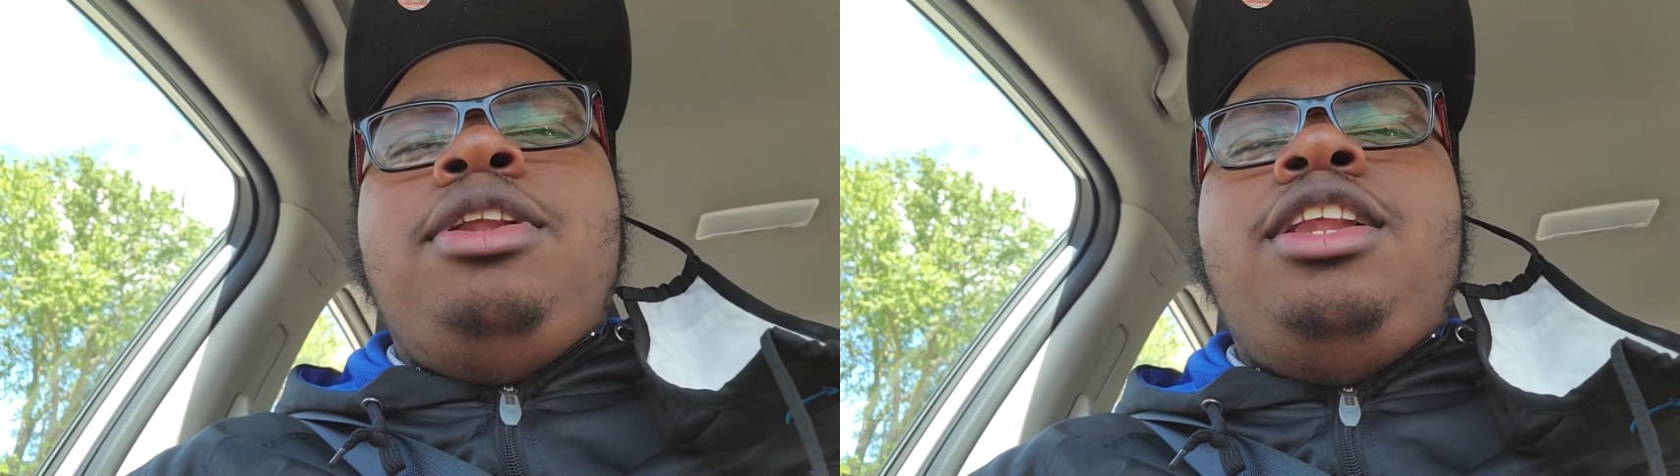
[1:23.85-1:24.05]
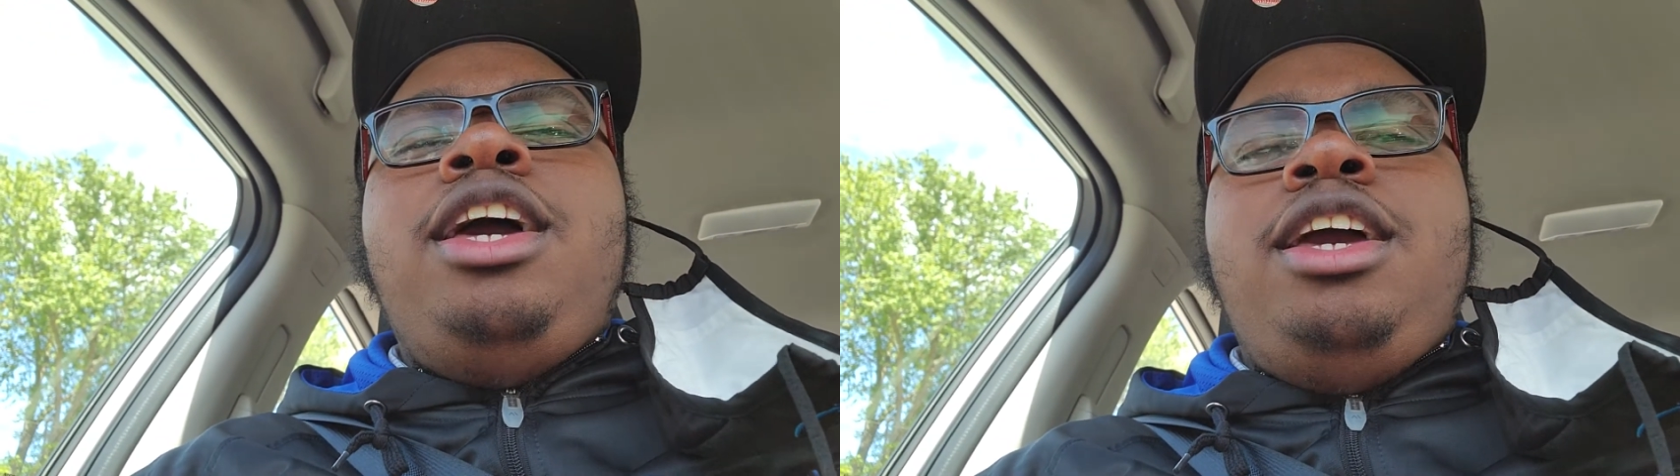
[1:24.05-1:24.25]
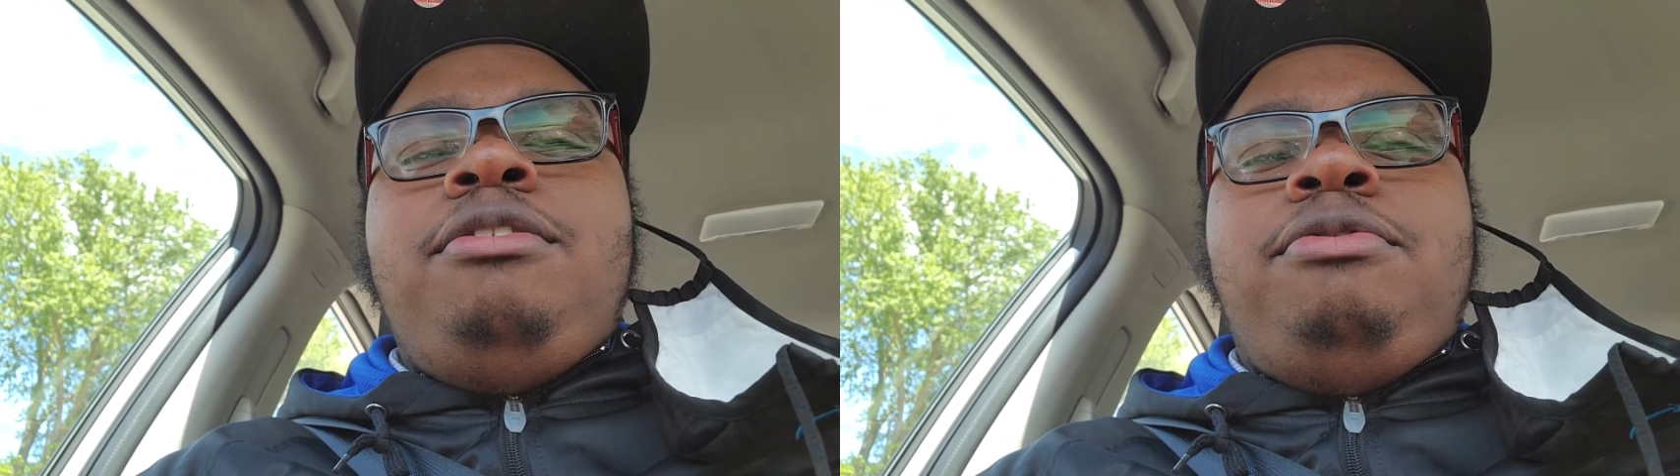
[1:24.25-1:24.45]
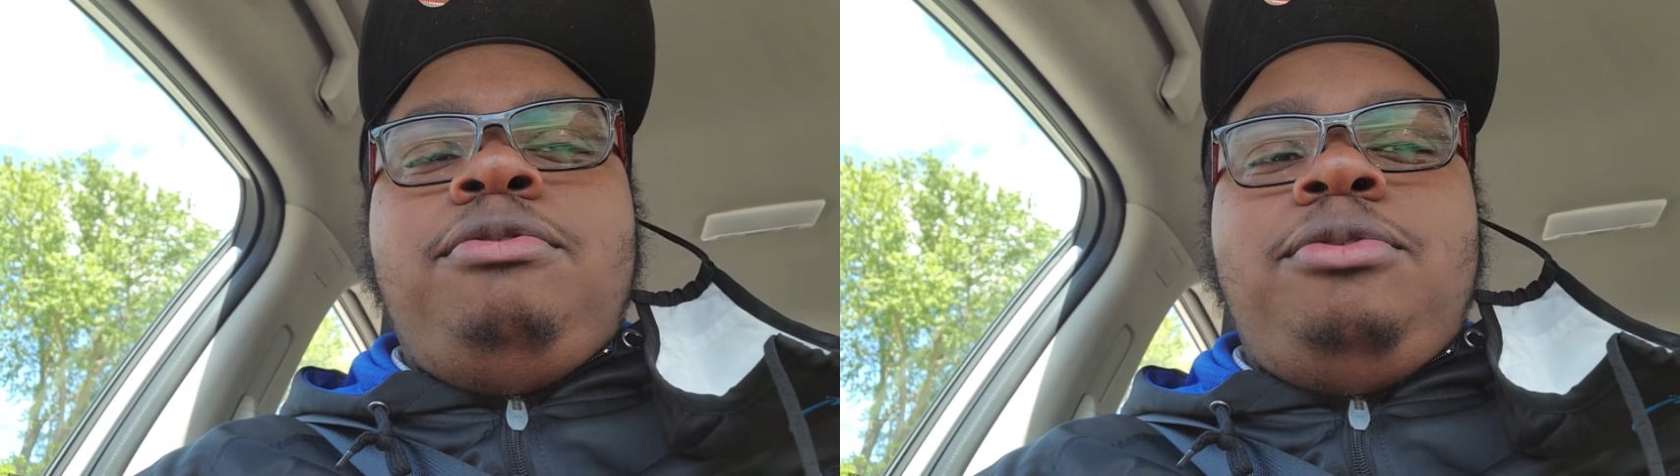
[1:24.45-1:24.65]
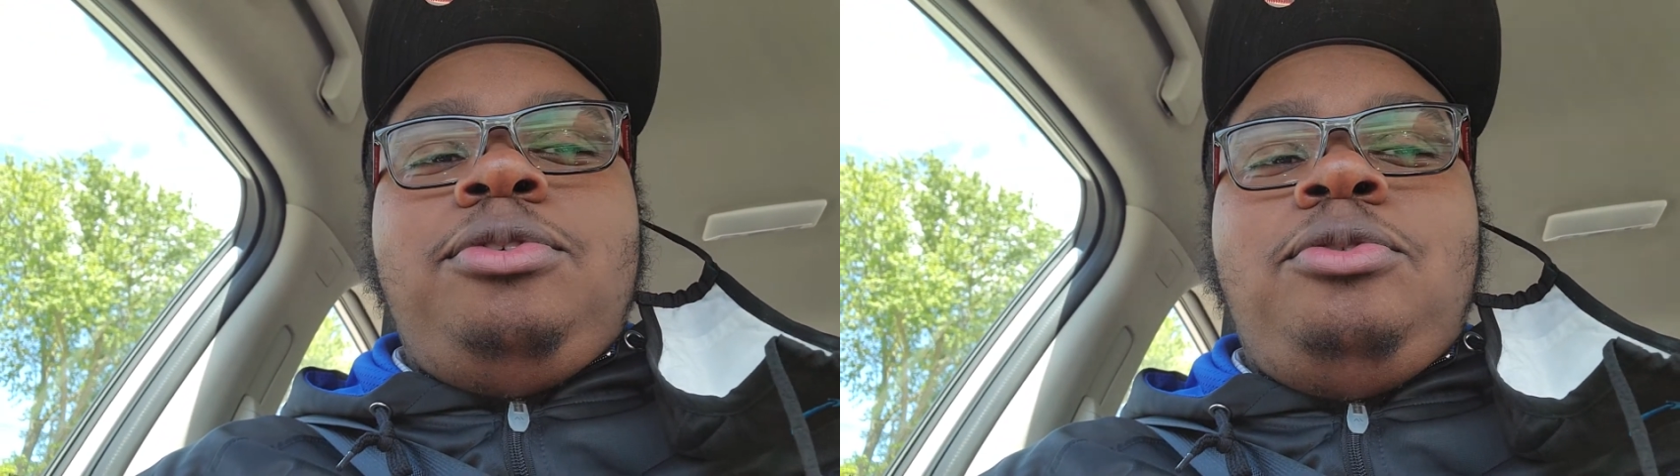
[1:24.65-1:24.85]
believe
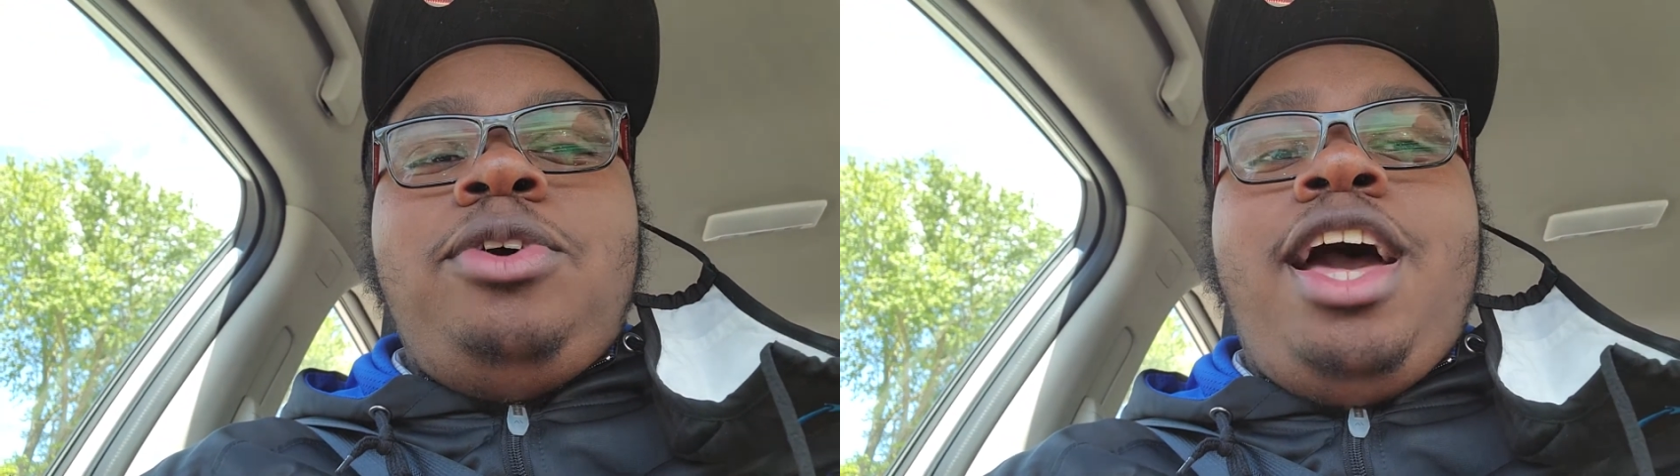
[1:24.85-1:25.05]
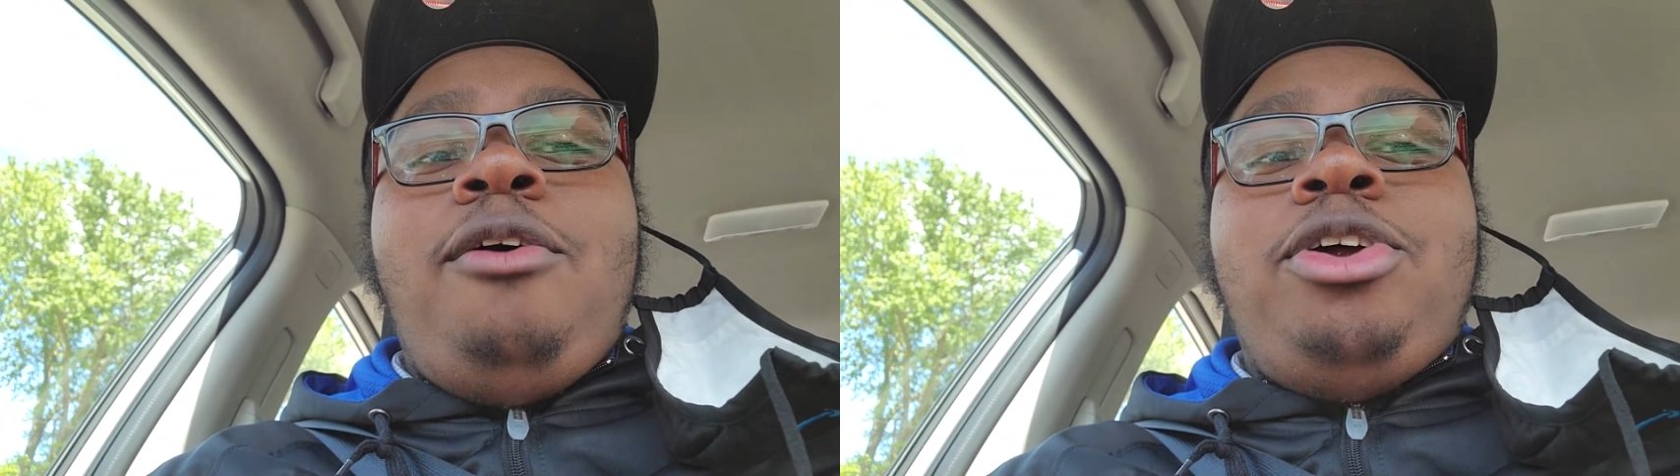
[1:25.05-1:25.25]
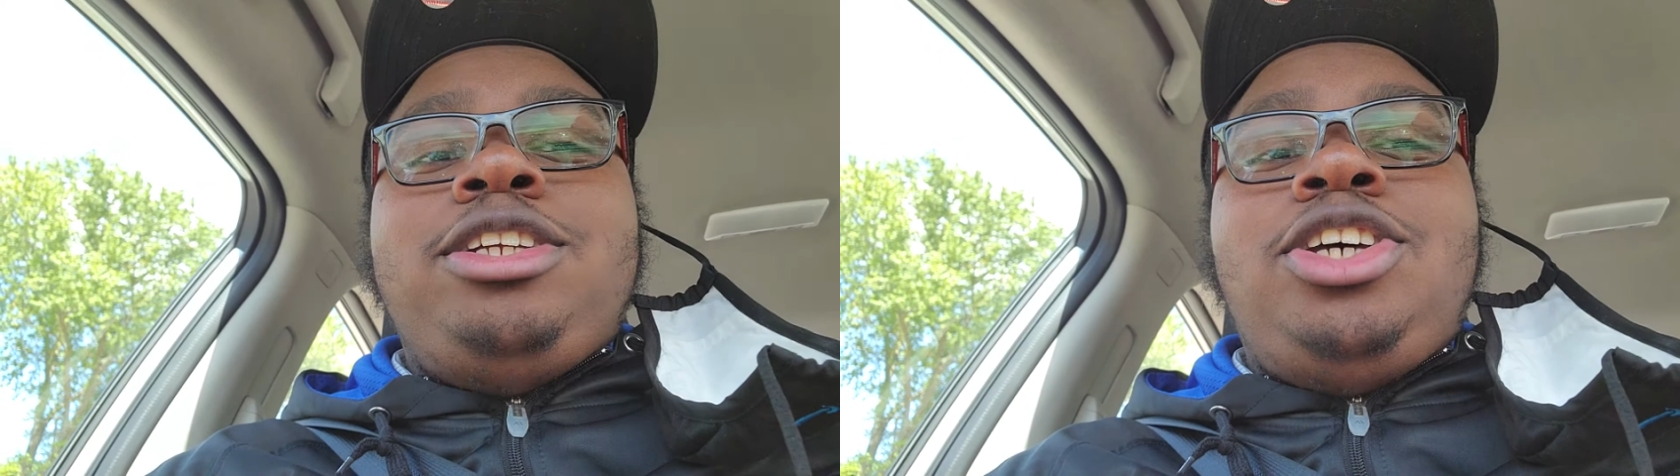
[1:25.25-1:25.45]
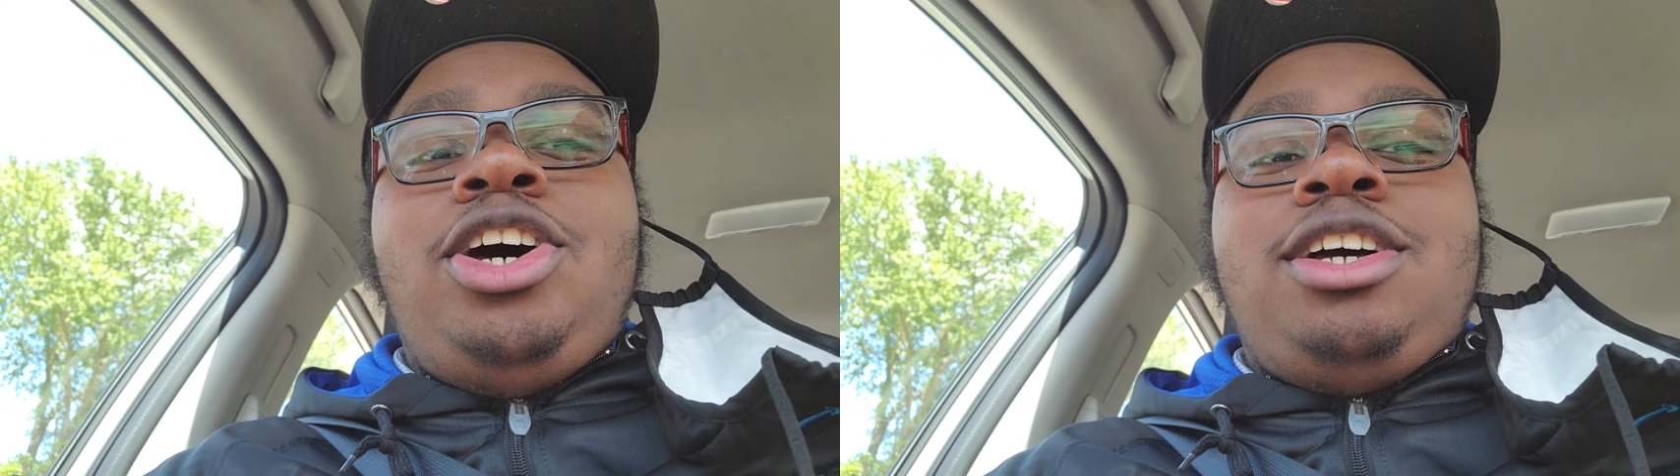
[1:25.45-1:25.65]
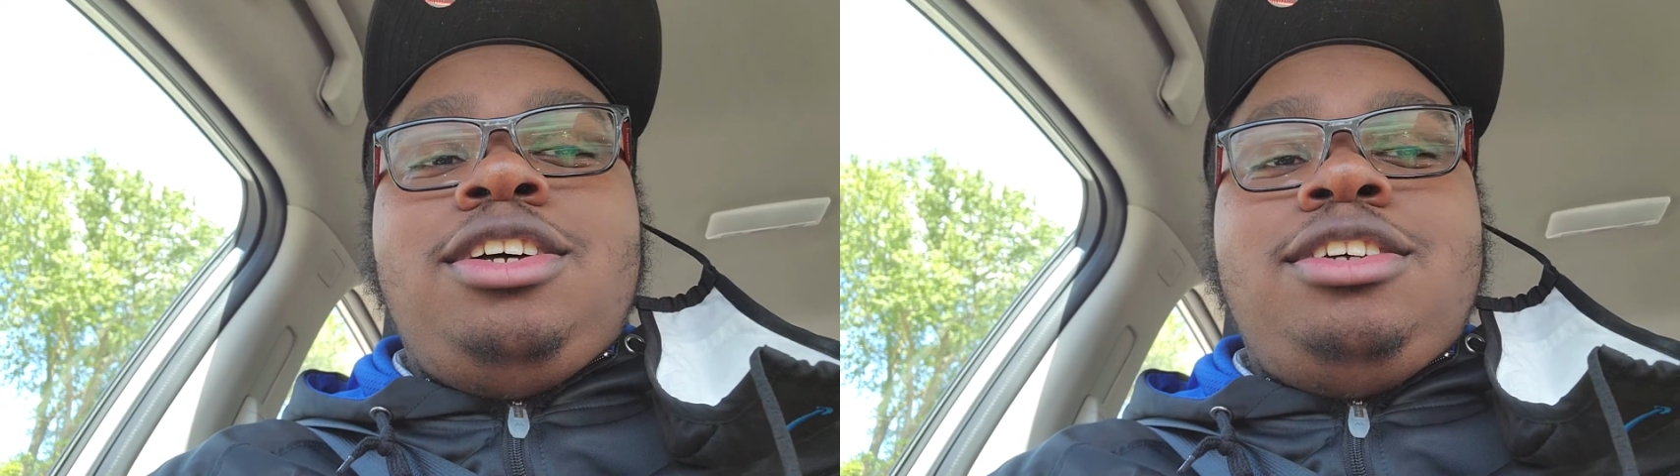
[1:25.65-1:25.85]
we had what it took.